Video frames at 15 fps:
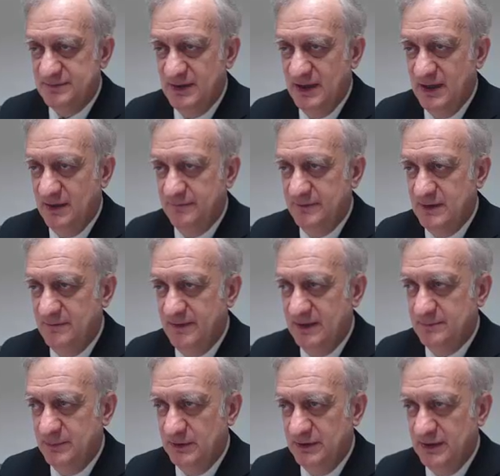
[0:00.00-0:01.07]
we have in
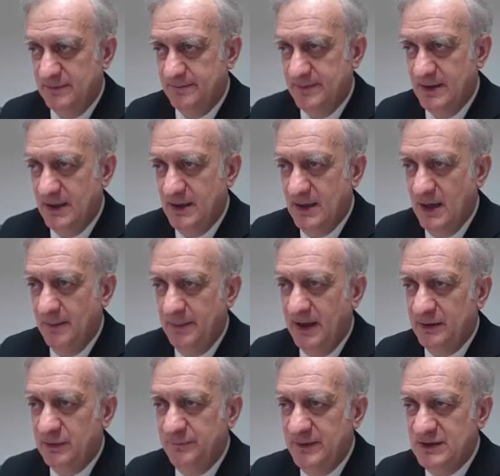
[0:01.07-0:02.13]
that building. Part of